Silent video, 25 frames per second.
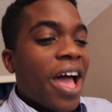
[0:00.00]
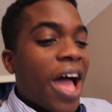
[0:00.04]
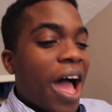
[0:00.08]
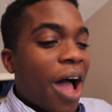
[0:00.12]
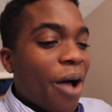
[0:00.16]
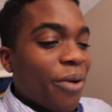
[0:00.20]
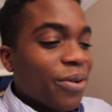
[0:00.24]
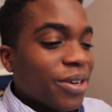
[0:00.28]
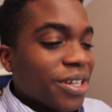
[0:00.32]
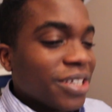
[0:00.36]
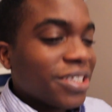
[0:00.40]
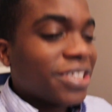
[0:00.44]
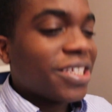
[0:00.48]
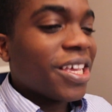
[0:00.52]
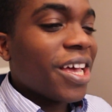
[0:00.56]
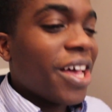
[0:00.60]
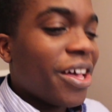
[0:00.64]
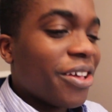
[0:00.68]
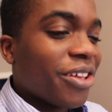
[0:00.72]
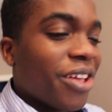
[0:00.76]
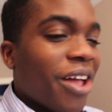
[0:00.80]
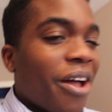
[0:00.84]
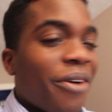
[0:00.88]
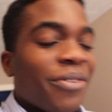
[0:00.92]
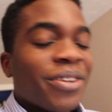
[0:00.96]
I want to
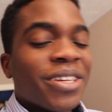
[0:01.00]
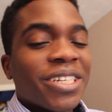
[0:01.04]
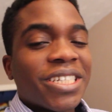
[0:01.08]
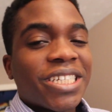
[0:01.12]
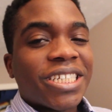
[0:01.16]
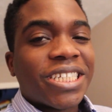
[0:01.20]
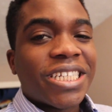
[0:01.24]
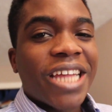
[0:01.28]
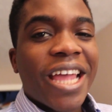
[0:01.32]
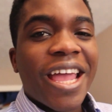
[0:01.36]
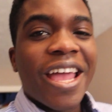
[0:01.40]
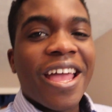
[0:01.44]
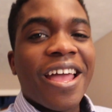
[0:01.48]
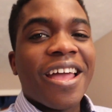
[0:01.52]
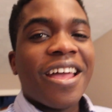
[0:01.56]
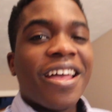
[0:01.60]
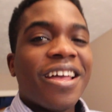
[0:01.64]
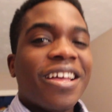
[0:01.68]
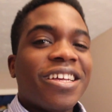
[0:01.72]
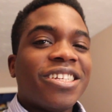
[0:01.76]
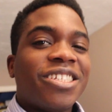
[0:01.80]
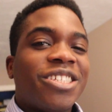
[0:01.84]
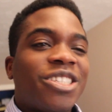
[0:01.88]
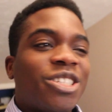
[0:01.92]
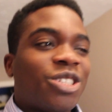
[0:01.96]
tell you, I want to share
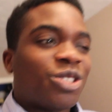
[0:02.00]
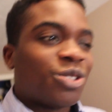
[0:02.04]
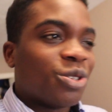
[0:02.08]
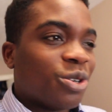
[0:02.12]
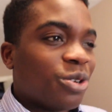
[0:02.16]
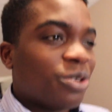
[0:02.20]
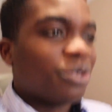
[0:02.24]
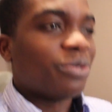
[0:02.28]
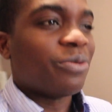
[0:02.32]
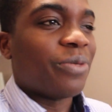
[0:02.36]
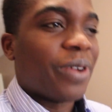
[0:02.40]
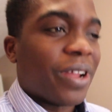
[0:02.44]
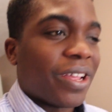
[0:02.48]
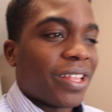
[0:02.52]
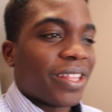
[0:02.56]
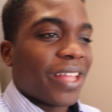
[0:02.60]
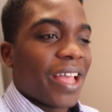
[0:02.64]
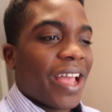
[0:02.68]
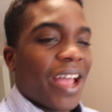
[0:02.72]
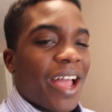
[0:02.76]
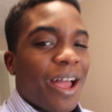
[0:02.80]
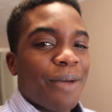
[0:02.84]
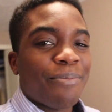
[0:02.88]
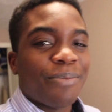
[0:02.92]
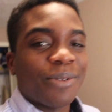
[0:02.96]
a story
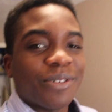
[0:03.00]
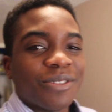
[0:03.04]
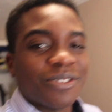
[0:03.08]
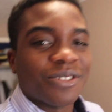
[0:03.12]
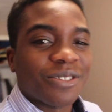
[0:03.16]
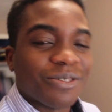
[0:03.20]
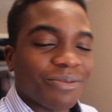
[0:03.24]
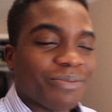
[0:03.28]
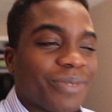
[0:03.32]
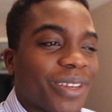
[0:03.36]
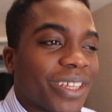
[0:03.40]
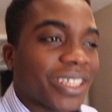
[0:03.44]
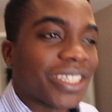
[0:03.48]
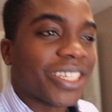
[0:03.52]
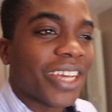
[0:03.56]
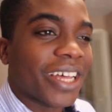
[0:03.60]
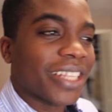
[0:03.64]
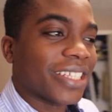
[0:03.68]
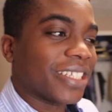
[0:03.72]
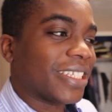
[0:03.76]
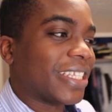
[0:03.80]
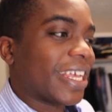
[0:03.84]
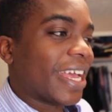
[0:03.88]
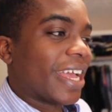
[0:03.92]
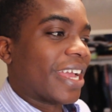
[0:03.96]
that happened to me the
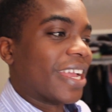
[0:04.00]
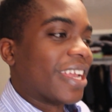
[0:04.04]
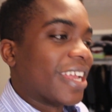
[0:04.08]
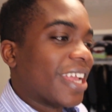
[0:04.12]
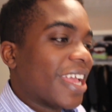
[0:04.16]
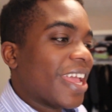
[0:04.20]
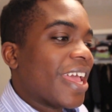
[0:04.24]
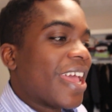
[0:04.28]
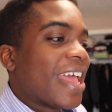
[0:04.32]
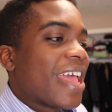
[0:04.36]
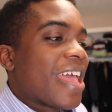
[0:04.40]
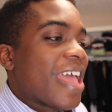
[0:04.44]
other day.